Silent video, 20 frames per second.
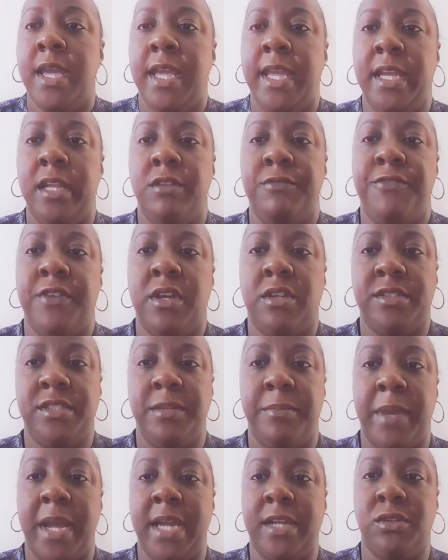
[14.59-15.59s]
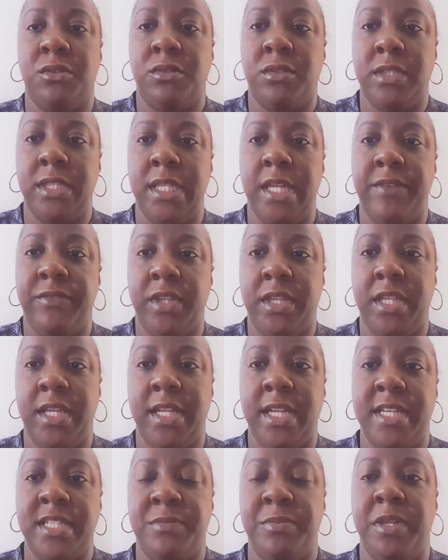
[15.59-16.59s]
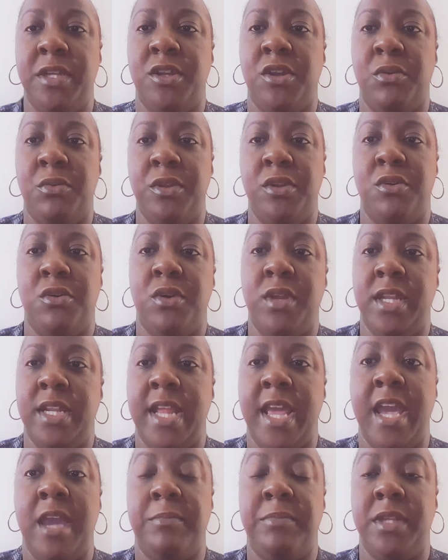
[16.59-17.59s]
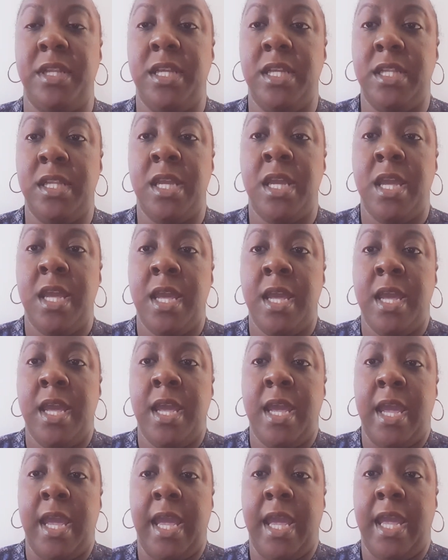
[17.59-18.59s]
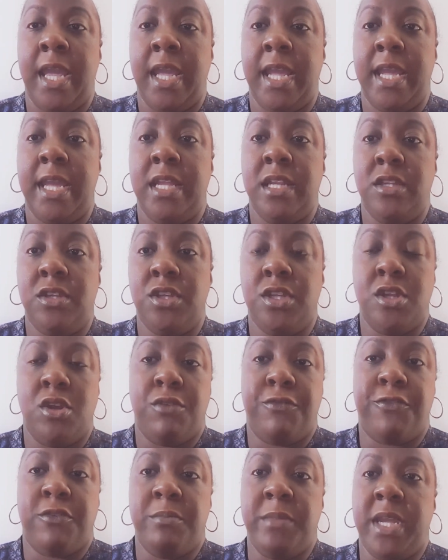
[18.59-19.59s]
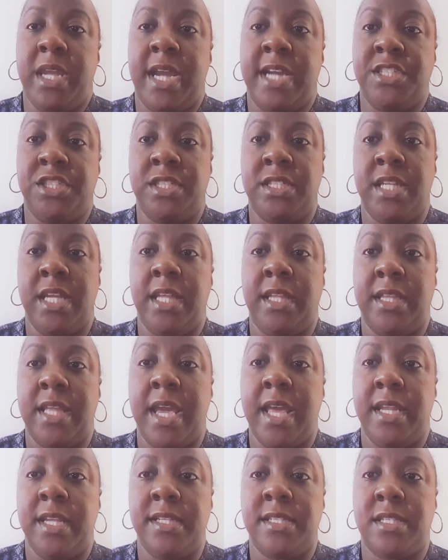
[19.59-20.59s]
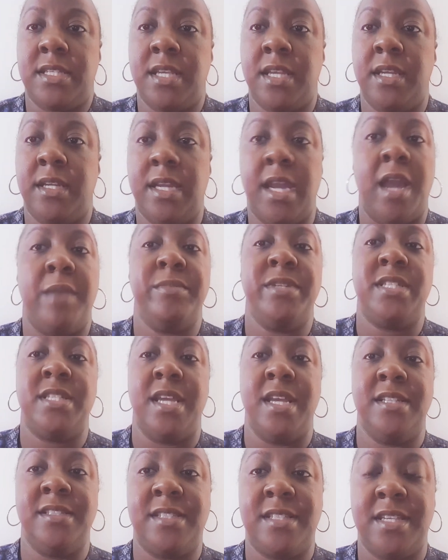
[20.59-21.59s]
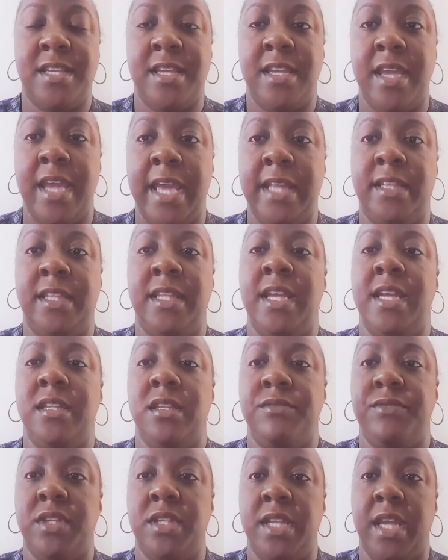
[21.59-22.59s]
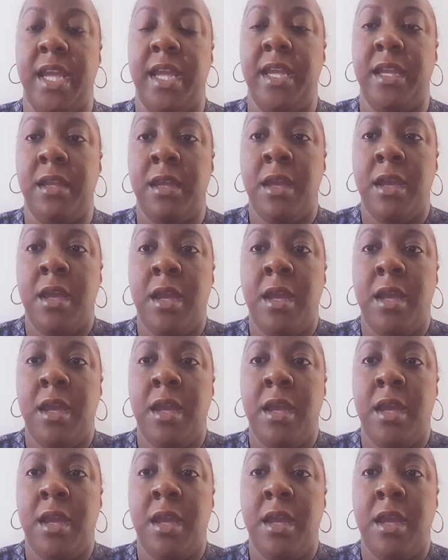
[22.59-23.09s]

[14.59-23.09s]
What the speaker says: NFL debacle and everything that's been going on and happening. And for me, I just think that it's common sense. At the end of the day,